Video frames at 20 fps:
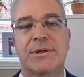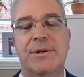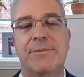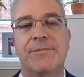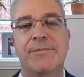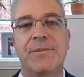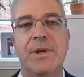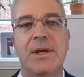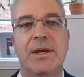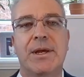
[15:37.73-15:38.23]

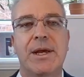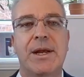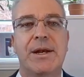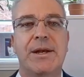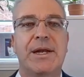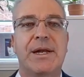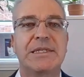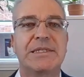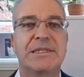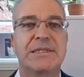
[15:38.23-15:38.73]
So kind
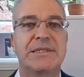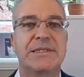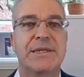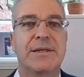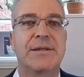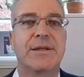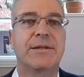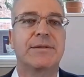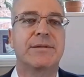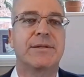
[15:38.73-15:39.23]
of nice to
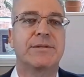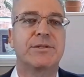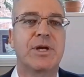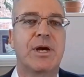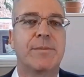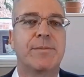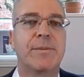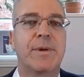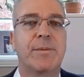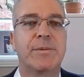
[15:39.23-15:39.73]
see that the
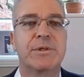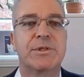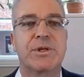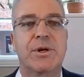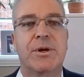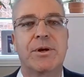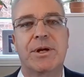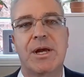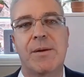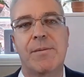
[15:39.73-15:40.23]
job numbers
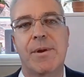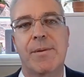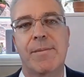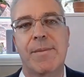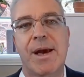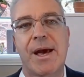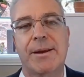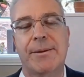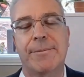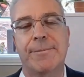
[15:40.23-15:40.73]
are coming
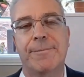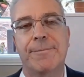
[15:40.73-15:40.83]
back.